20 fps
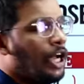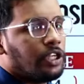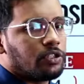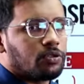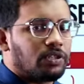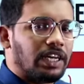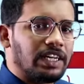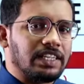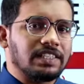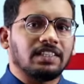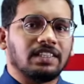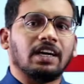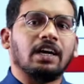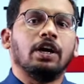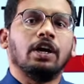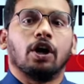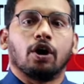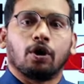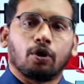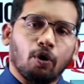So that is
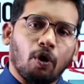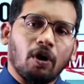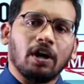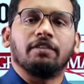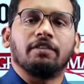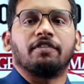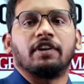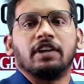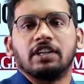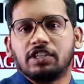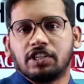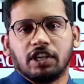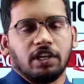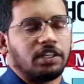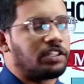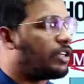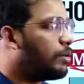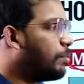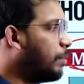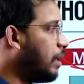the role
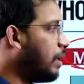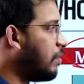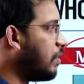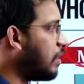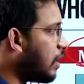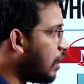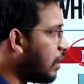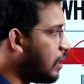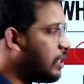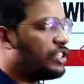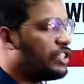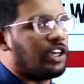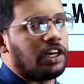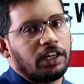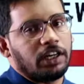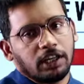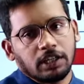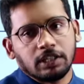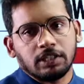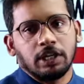differentiation between the
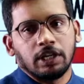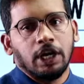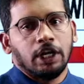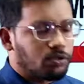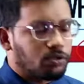genders.